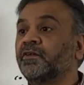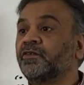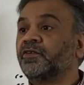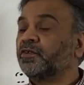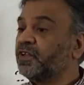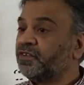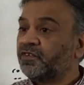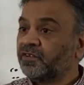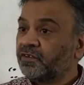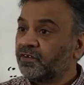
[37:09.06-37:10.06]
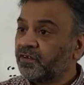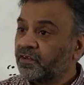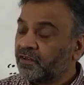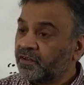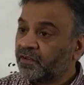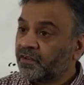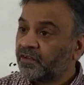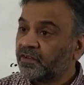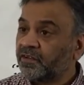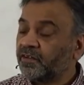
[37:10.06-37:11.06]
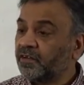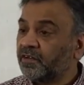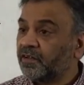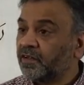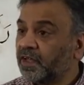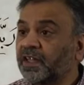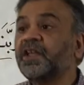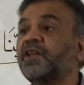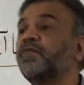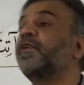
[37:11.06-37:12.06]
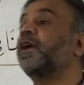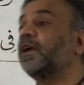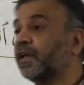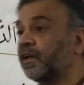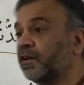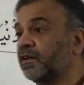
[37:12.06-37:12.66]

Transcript: So, this nothing difficult here.